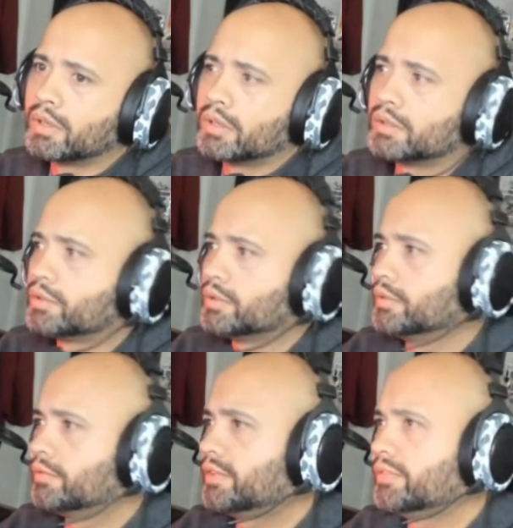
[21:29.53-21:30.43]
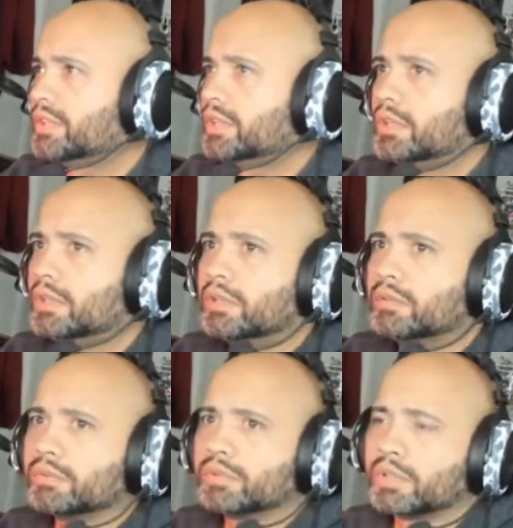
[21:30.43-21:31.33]
see, 50.
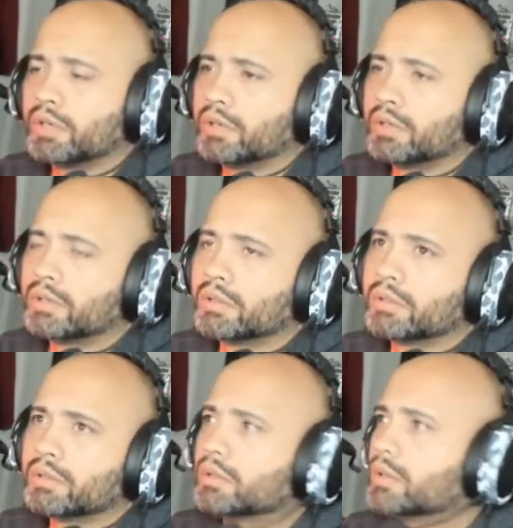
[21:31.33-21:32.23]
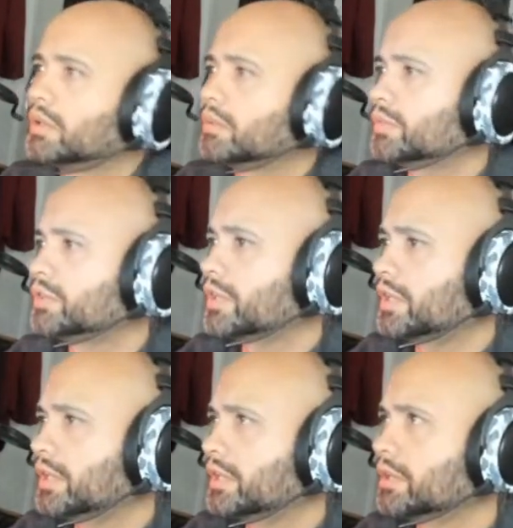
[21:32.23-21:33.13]
We'll start
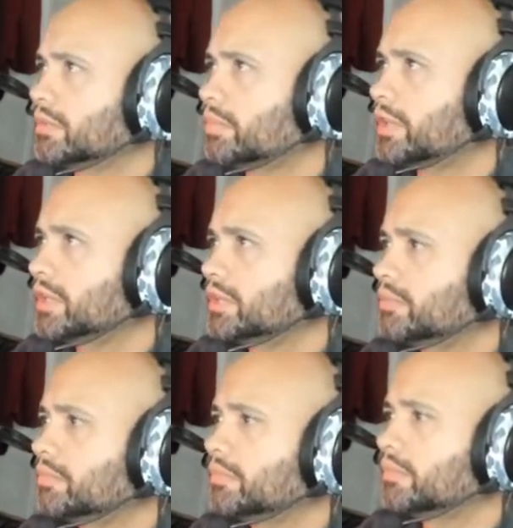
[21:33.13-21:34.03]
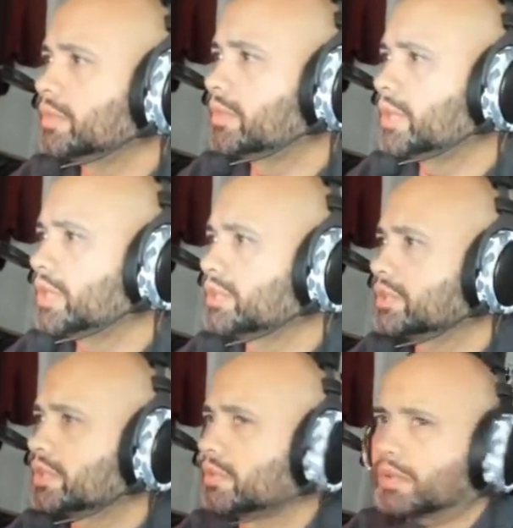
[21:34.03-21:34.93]
studying the
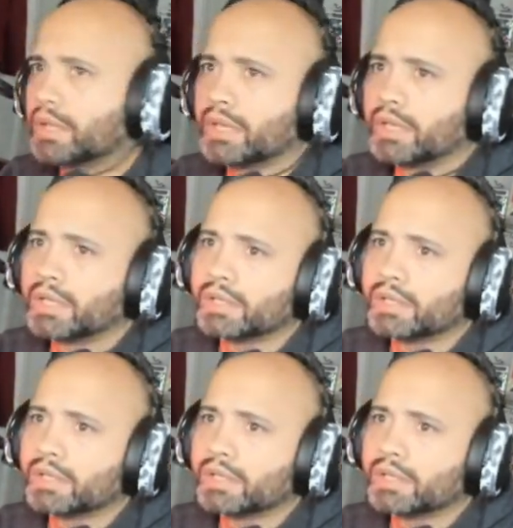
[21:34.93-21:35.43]
pluses that we're getting in